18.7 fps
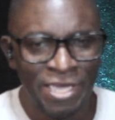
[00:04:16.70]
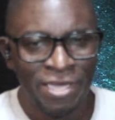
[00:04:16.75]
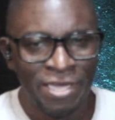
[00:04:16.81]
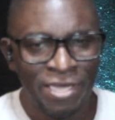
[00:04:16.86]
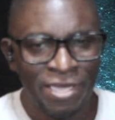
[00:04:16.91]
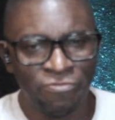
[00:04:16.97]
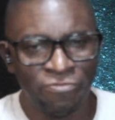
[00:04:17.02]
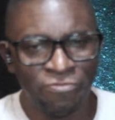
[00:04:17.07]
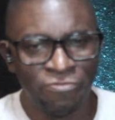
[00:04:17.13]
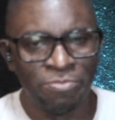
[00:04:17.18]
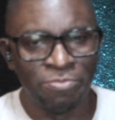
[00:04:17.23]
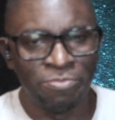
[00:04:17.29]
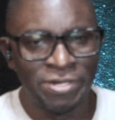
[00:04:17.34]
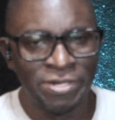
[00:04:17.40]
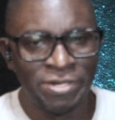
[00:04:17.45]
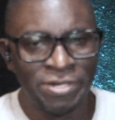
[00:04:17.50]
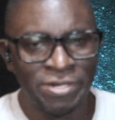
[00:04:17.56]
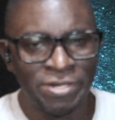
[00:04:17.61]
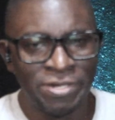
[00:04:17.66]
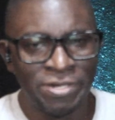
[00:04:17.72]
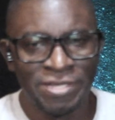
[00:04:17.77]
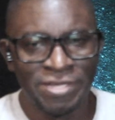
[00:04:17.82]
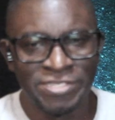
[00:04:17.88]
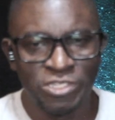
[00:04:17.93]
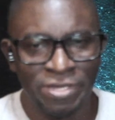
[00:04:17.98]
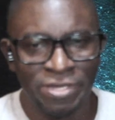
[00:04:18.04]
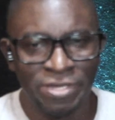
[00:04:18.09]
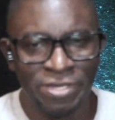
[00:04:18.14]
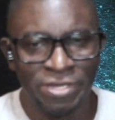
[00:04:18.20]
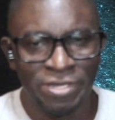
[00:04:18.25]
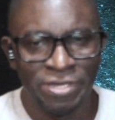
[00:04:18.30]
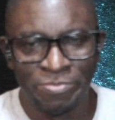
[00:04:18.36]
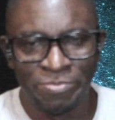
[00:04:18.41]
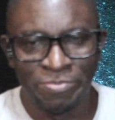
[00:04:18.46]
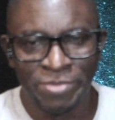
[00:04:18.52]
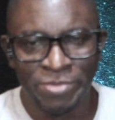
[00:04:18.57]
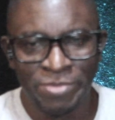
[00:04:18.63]
Every Monday at 6
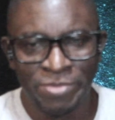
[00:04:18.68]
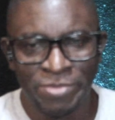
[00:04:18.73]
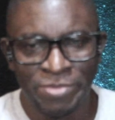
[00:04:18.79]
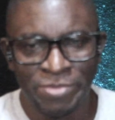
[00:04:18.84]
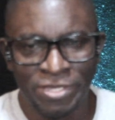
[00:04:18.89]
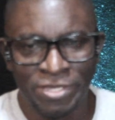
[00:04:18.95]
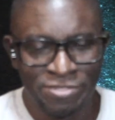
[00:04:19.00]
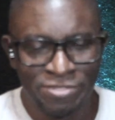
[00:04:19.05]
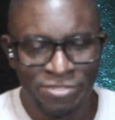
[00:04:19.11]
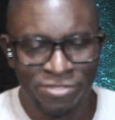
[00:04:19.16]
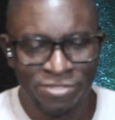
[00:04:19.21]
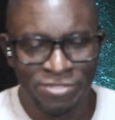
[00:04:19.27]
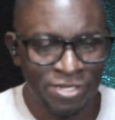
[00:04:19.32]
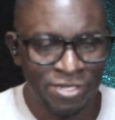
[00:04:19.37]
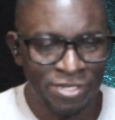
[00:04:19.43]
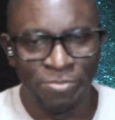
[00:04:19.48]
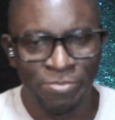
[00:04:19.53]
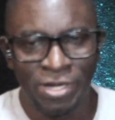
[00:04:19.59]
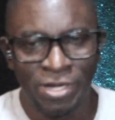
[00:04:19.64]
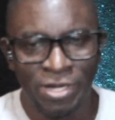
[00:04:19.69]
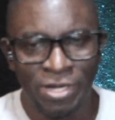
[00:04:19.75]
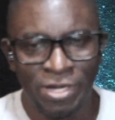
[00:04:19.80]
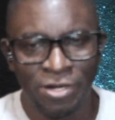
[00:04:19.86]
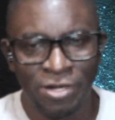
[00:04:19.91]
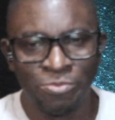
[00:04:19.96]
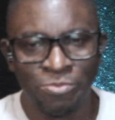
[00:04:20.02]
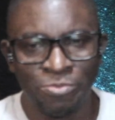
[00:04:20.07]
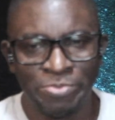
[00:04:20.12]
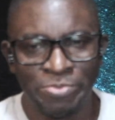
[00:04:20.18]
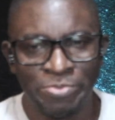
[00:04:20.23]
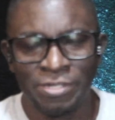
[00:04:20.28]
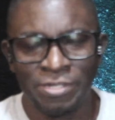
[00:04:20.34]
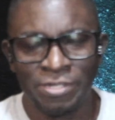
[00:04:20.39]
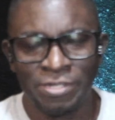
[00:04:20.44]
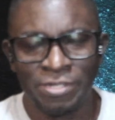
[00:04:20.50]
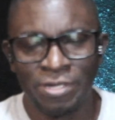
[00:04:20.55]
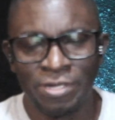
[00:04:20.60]
p.m. Eastern Standard Time, I'll
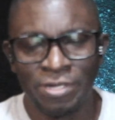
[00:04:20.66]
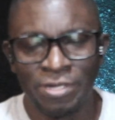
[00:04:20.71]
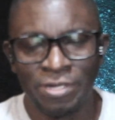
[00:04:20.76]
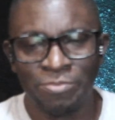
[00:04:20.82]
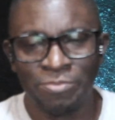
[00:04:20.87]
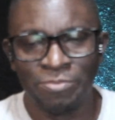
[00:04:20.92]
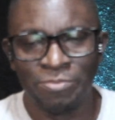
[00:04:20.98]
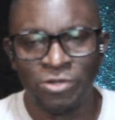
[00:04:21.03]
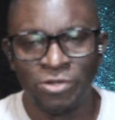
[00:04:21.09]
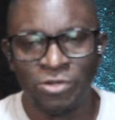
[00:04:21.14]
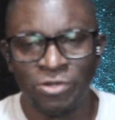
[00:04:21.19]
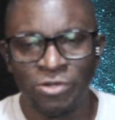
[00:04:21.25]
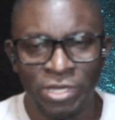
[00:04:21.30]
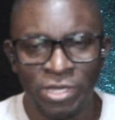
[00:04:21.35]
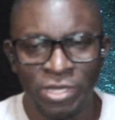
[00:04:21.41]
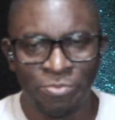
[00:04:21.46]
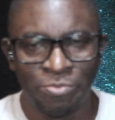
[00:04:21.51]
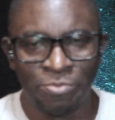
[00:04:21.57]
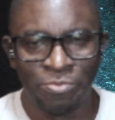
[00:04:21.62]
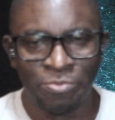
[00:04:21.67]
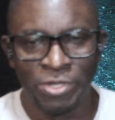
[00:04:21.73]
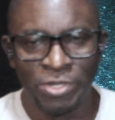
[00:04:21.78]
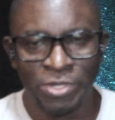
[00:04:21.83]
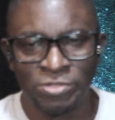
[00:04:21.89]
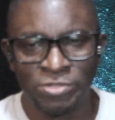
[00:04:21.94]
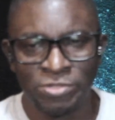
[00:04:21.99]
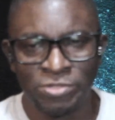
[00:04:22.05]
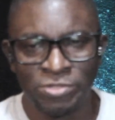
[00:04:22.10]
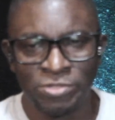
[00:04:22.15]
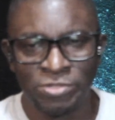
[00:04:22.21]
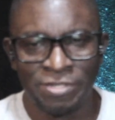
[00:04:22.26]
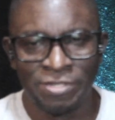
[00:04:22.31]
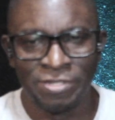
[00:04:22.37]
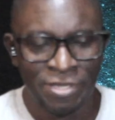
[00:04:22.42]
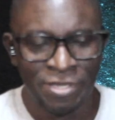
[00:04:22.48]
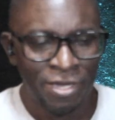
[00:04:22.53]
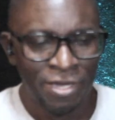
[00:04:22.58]
be coming your way. I'll be hosting
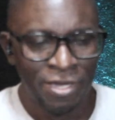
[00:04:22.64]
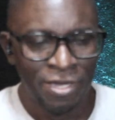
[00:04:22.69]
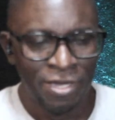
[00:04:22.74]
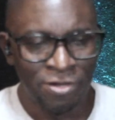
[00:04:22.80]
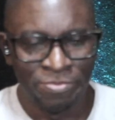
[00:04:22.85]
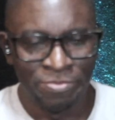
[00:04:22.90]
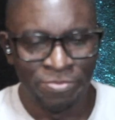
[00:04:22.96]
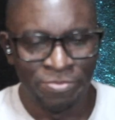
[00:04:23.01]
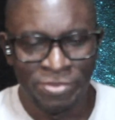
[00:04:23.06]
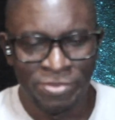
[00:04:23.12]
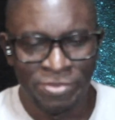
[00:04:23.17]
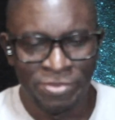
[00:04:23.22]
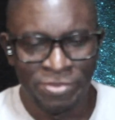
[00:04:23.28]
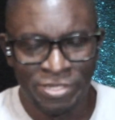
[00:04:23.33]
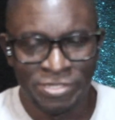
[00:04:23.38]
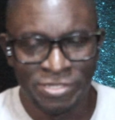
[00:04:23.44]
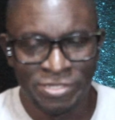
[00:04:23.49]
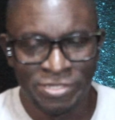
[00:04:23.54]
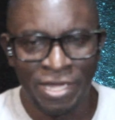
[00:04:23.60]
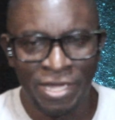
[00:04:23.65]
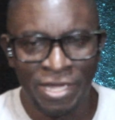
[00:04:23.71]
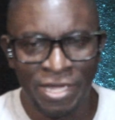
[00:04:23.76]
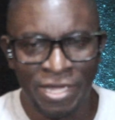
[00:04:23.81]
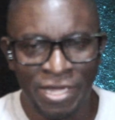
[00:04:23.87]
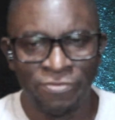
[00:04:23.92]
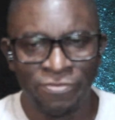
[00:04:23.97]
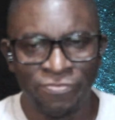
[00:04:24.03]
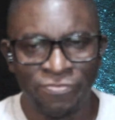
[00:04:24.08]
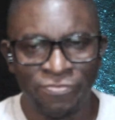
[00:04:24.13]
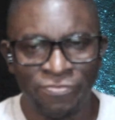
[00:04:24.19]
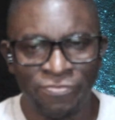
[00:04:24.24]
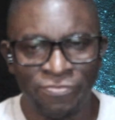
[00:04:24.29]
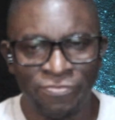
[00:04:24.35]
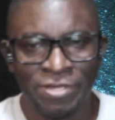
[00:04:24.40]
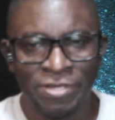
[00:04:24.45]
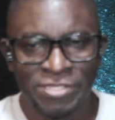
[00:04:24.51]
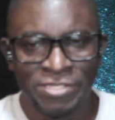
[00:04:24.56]
this live
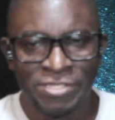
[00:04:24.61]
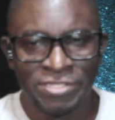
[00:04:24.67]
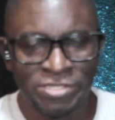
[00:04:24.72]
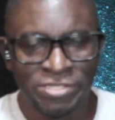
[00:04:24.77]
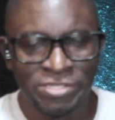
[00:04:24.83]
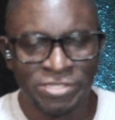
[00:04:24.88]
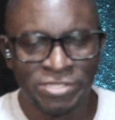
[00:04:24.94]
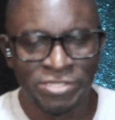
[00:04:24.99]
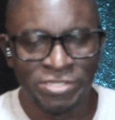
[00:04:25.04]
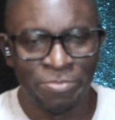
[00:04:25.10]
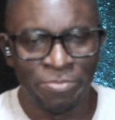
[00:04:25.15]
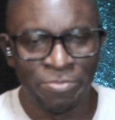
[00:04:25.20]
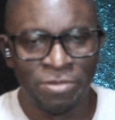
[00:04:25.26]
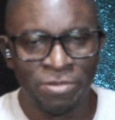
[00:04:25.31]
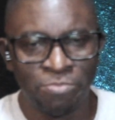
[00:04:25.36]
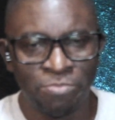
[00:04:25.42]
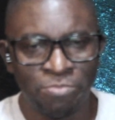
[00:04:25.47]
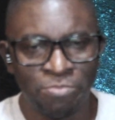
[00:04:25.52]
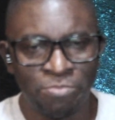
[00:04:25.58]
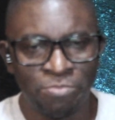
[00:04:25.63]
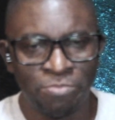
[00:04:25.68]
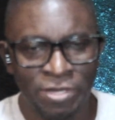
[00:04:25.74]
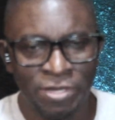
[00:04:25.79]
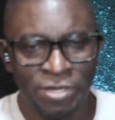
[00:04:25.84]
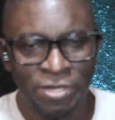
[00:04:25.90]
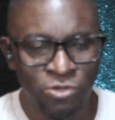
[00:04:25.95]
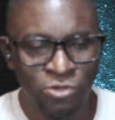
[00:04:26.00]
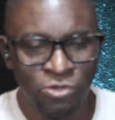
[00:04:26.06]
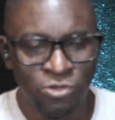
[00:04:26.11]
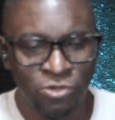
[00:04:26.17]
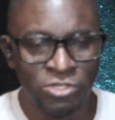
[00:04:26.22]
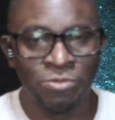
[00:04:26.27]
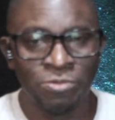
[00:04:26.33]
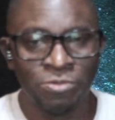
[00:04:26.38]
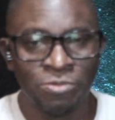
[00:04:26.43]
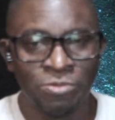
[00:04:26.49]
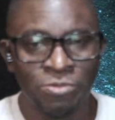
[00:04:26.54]
Step Out, Step In podcast on
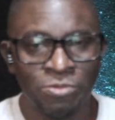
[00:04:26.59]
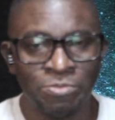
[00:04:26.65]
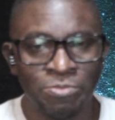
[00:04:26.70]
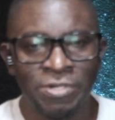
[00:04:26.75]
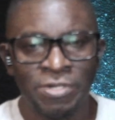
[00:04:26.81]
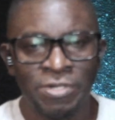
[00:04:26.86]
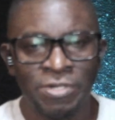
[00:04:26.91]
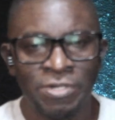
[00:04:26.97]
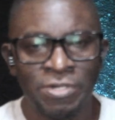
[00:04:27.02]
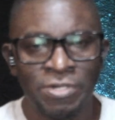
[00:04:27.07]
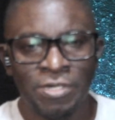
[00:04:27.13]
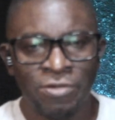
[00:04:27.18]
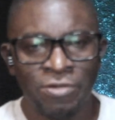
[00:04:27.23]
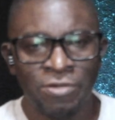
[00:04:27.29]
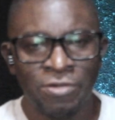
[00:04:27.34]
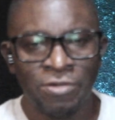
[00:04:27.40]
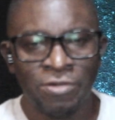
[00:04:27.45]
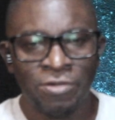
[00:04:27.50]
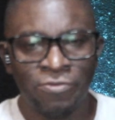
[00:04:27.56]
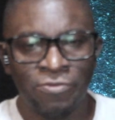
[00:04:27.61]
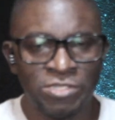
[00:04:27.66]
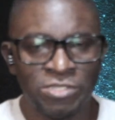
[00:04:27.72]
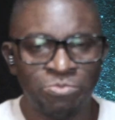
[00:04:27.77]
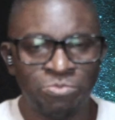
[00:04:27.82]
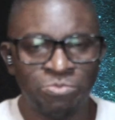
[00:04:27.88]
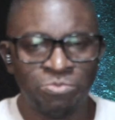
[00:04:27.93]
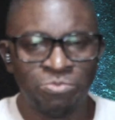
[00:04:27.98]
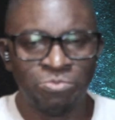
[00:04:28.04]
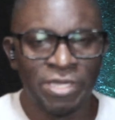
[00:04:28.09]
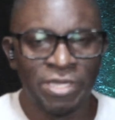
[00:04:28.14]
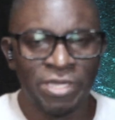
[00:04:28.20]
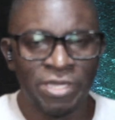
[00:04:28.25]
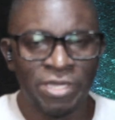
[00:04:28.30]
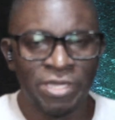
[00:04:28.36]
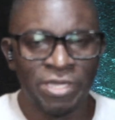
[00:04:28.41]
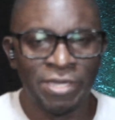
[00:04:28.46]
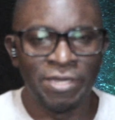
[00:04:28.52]
YouTube, Facebook,
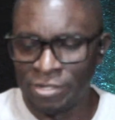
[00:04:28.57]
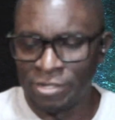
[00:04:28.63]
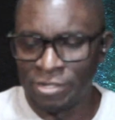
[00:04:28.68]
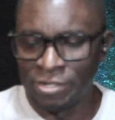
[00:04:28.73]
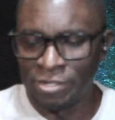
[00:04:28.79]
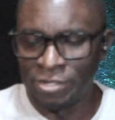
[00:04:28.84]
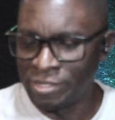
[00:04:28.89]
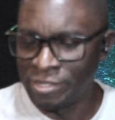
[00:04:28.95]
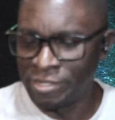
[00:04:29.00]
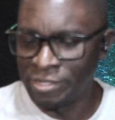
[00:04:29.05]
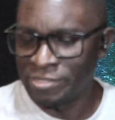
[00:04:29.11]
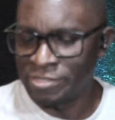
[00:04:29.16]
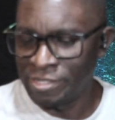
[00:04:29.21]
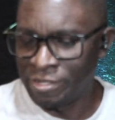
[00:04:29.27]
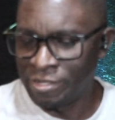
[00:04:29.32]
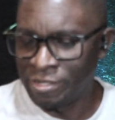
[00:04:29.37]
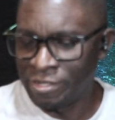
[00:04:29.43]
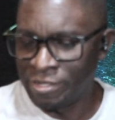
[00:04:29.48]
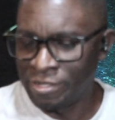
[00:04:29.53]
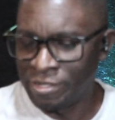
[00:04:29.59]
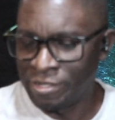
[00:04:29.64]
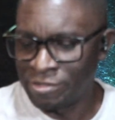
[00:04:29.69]
and LinkedIn.